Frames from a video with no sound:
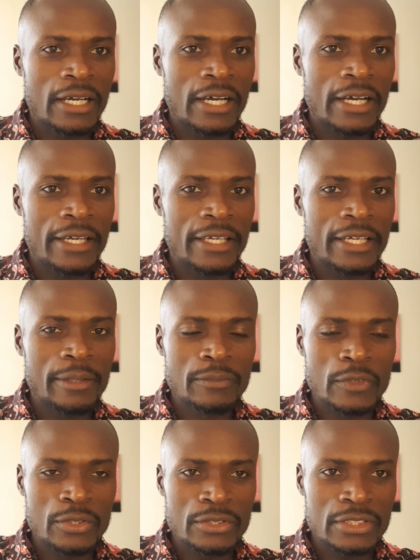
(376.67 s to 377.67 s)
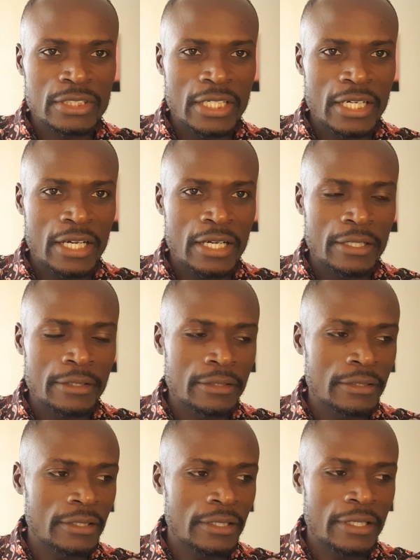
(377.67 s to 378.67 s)
I am not
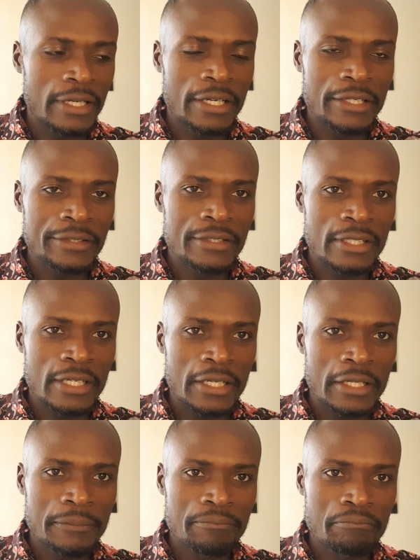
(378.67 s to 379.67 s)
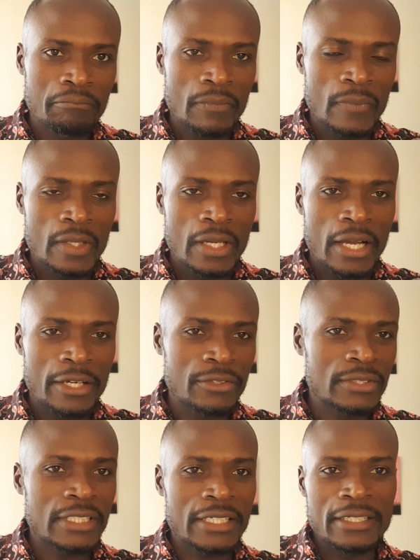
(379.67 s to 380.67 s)
either I
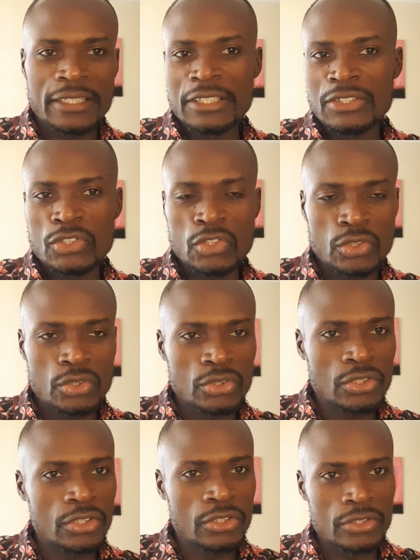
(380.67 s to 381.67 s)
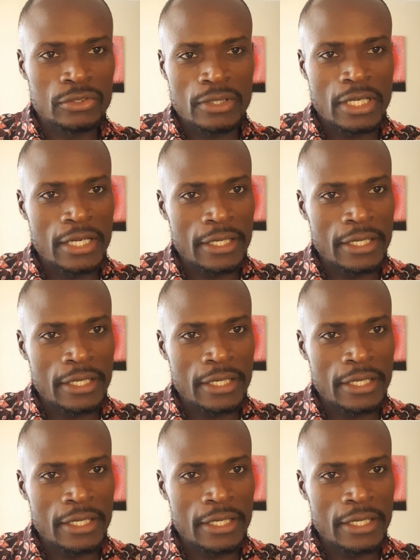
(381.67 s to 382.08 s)
don't agree to, or